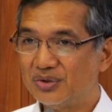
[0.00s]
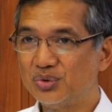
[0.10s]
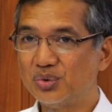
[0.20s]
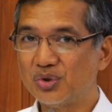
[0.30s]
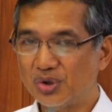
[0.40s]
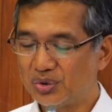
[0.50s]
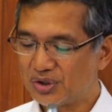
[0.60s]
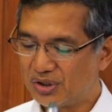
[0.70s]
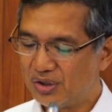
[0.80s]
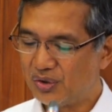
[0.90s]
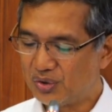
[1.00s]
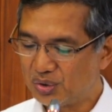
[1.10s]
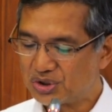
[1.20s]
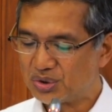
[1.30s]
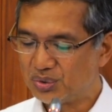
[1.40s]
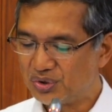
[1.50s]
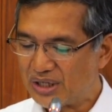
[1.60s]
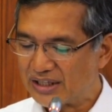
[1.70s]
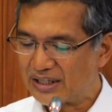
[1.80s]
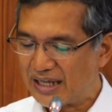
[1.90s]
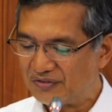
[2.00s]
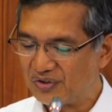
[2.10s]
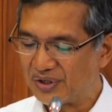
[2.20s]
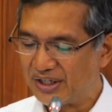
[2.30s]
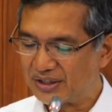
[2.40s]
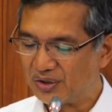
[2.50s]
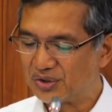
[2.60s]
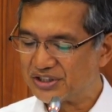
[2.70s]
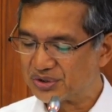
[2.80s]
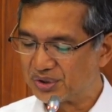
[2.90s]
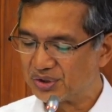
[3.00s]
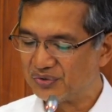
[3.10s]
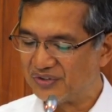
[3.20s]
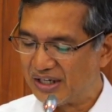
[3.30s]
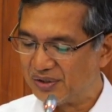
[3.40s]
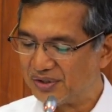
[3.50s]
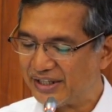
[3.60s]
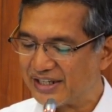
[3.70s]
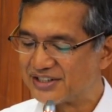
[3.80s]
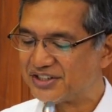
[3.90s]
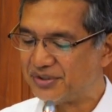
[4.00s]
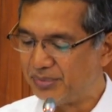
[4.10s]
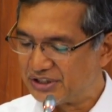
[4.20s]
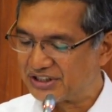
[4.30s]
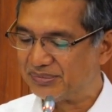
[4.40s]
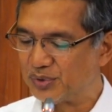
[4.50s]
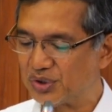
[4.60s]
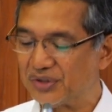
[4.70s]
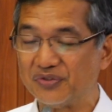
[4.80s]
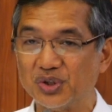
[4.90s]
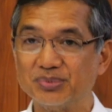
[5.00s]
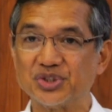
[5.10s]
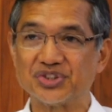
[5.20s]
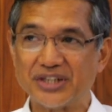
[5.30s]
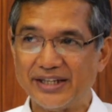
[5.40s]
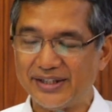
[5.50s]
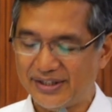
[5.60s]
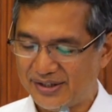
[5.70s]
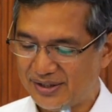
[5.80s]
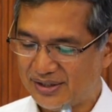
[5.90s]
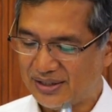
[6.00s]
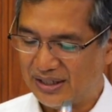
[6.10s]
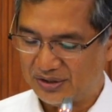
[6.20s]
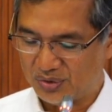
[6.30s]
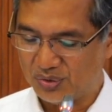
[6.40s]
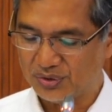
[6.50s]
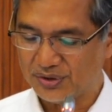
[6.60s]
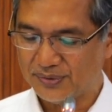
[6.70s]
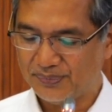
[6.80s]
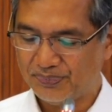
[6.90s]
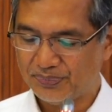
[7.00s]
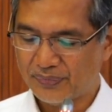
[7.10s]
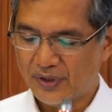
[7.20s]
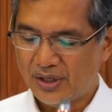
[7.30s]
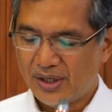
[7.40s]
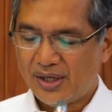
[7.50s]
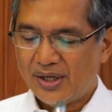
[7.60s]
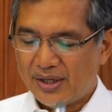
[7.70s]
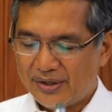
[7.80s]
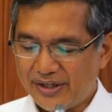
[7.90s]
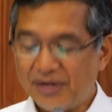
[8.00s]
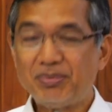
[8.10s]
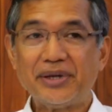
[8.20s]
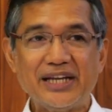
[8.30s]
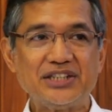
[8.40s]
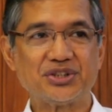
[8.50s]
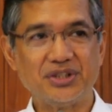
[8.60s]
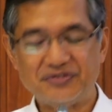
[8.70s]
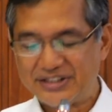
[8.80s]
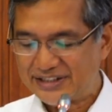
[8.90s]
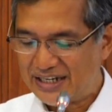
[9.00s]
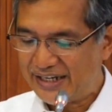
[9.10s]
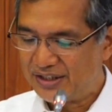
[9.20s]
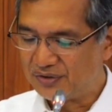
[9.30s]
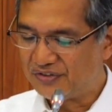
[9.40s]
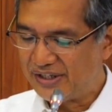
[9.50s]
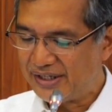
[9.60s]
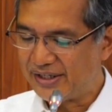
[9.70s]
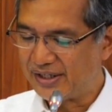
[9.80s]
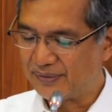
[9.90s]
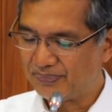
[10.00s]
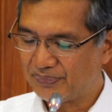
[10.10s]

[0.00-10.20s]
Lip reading: to, quote, those who do not advocate or resort to violent extremism to reform society, unquote. The implication of this line of thinking